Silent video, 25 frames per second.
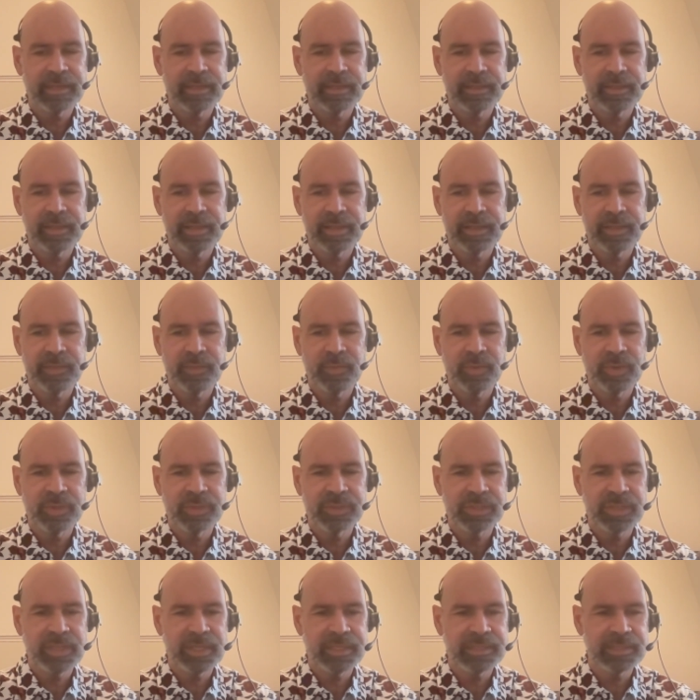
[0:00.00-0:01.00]
And then we
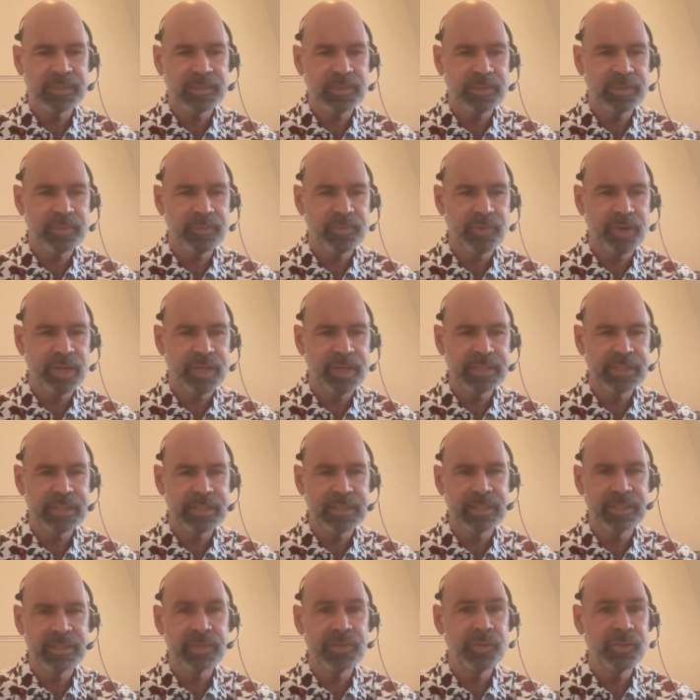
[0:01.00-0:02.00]
also got some good press
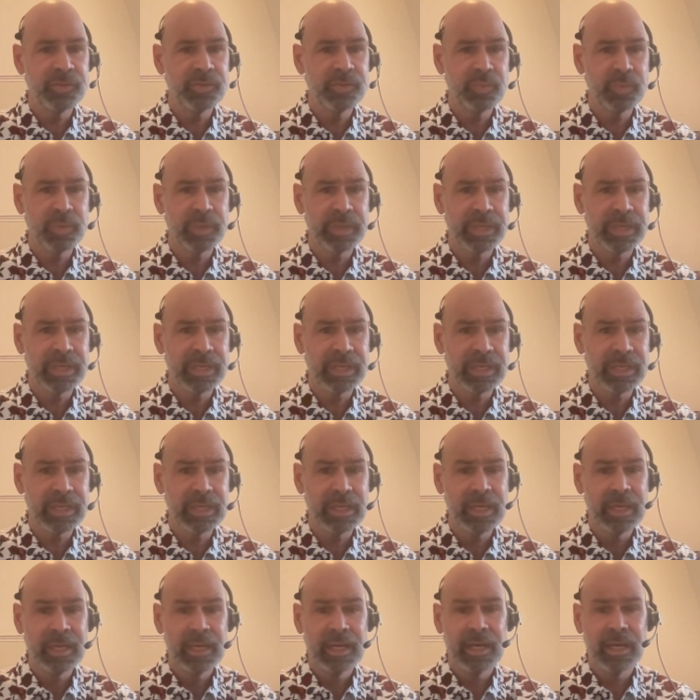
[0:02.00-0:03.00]
in Newsweek.
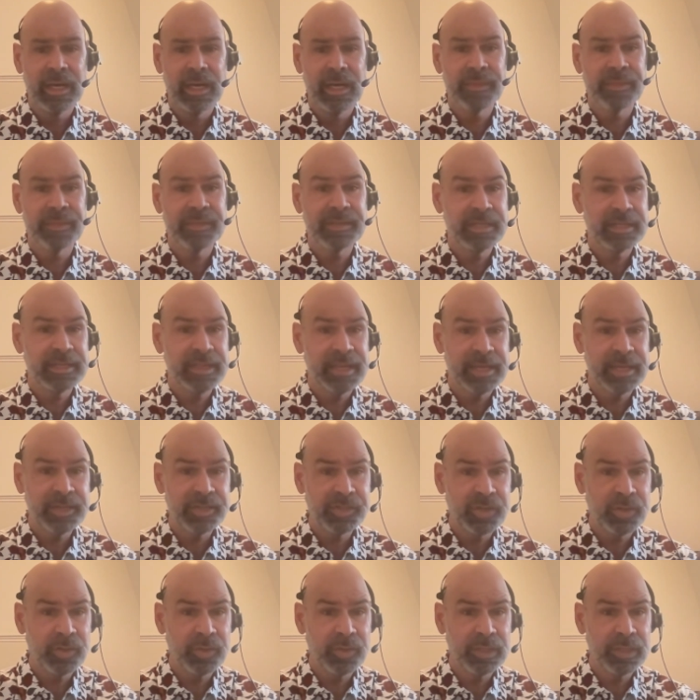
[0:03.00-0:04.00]
The Today
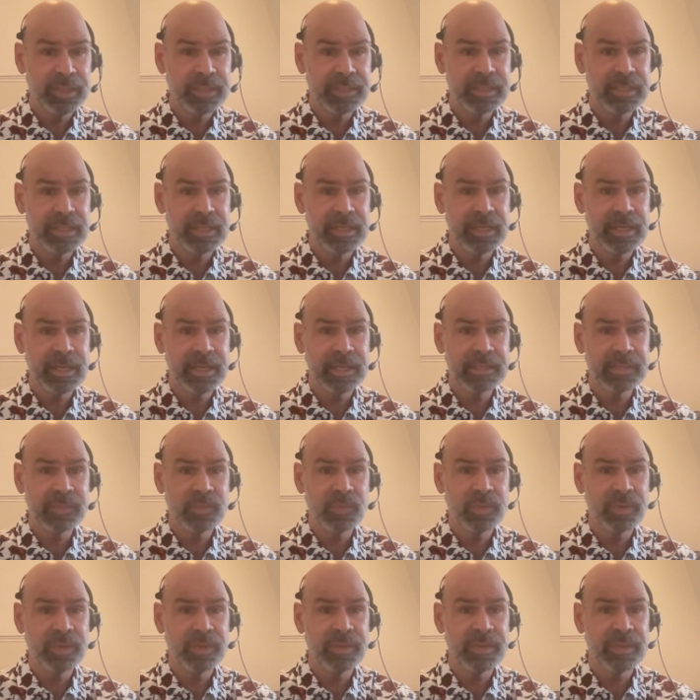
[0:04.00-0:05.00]
Show listed it as
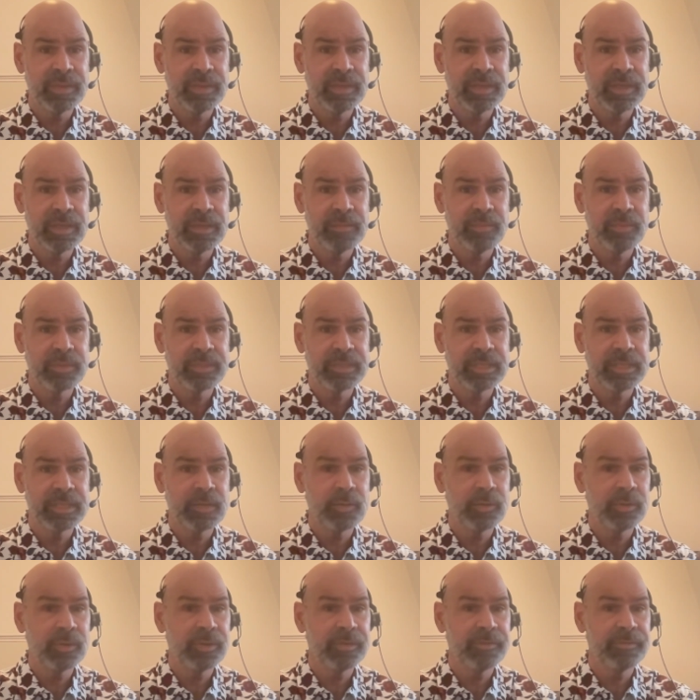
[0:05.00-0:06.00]
one of the books that they
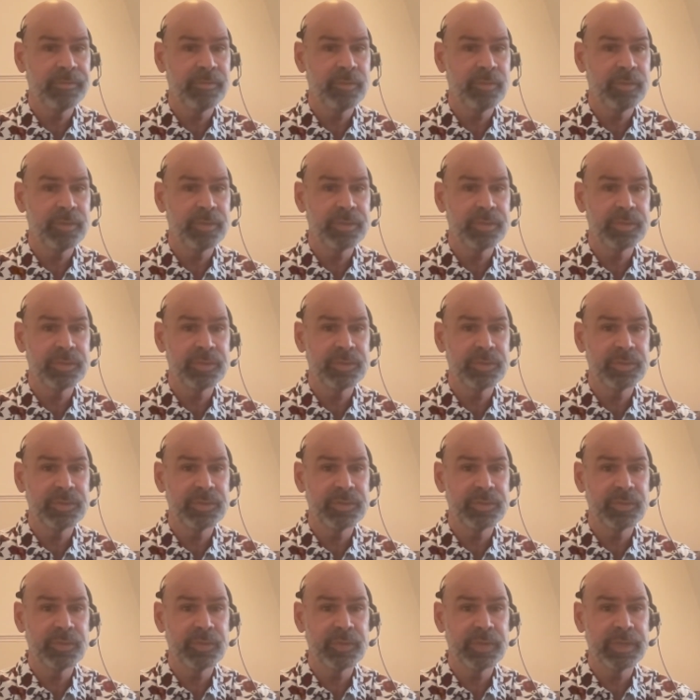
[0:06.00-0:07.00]
were looking forward to
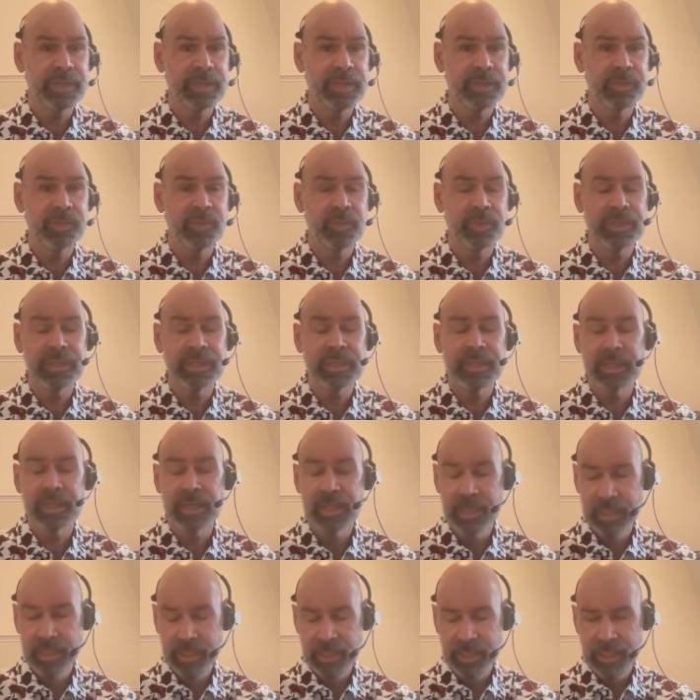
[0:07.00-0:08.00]
reading in
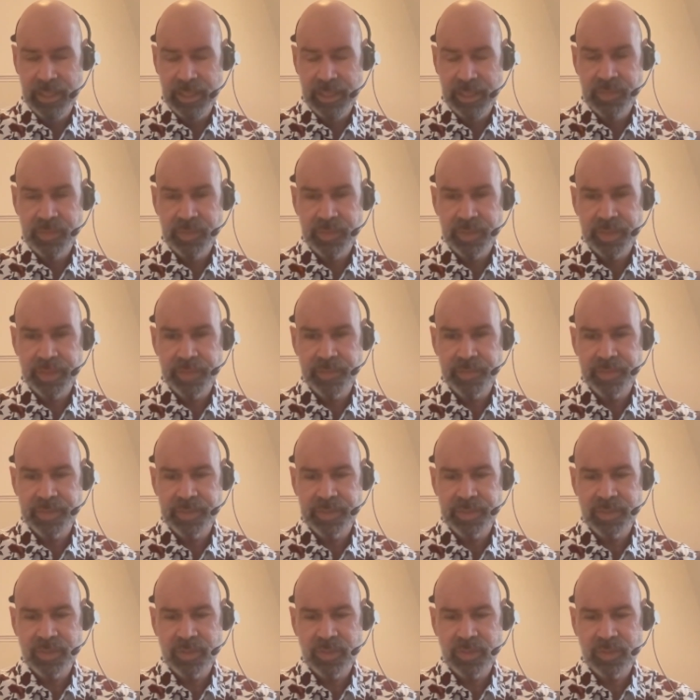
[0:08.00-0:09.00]
2023.
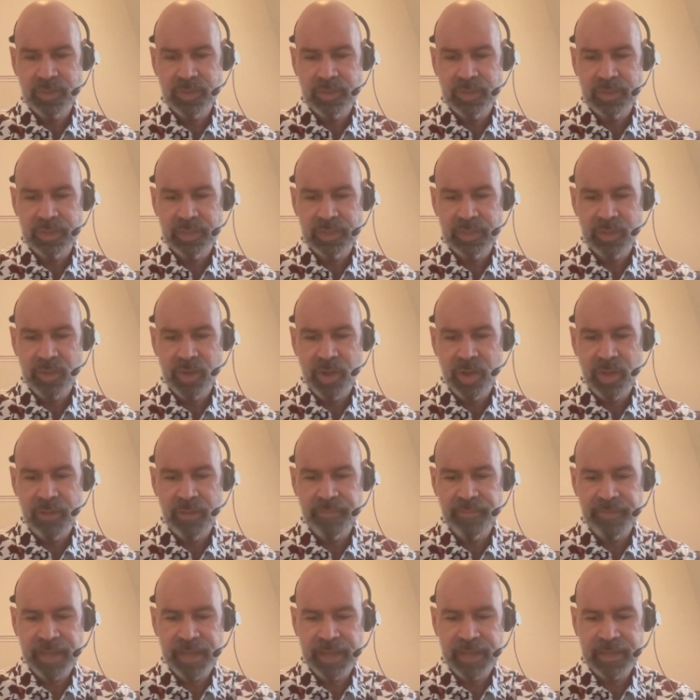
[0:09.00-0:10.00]
So all
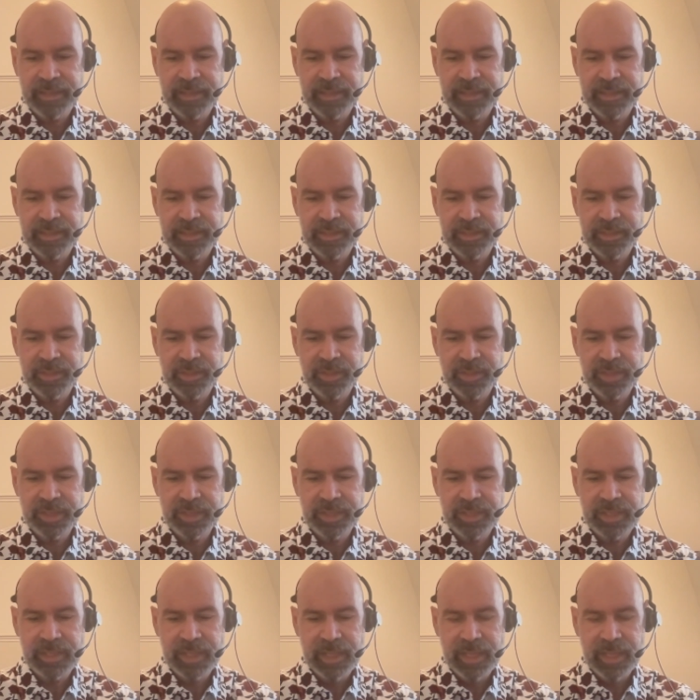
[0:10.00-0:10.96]
of that is good.